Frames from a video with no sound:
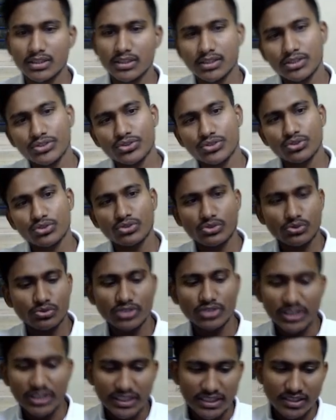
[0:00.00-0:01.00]
So
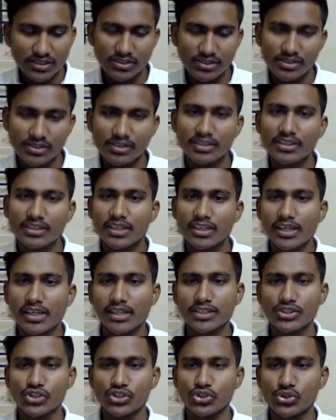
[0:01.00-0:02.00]
students,
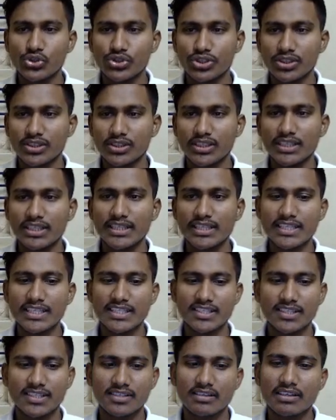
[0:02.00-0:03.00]
next question, that
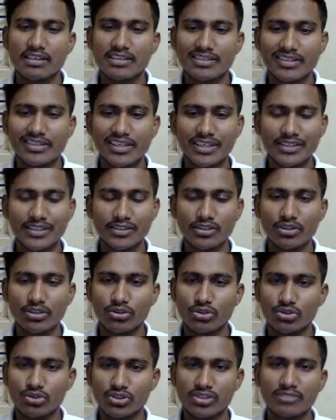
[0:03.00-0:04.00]
is sixth
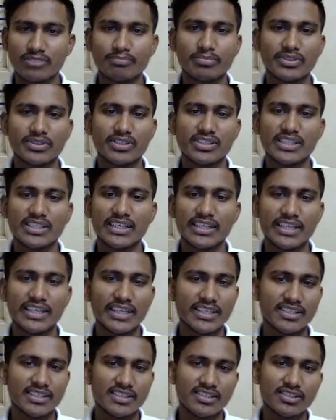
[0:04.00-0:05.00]
question.
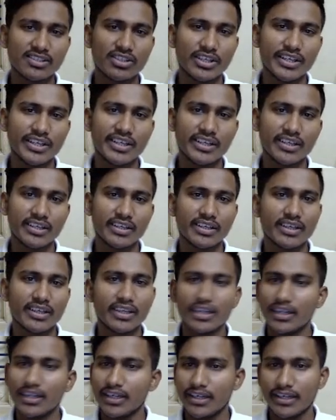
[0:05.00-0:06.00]
Percentage is there.
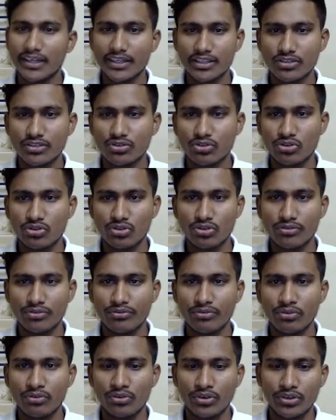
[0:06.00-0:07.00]
It is not
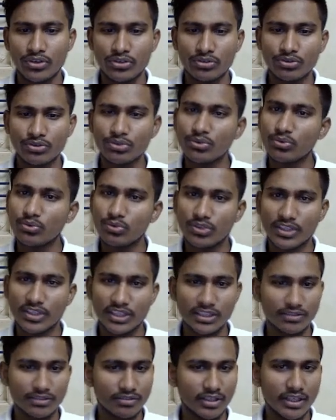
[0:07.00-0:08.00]
for you.
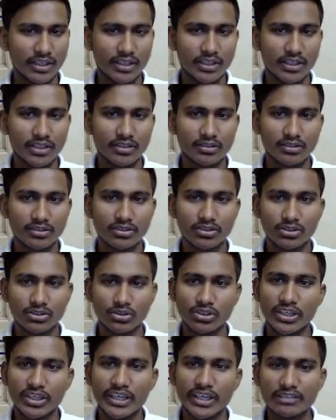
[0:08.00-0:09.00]
Leave it.
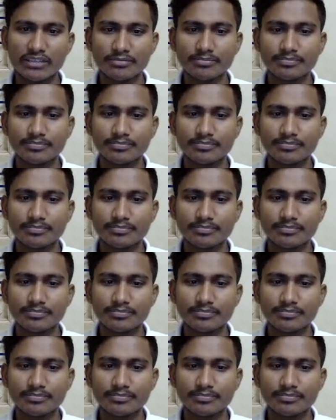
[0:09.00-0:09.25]
Okay.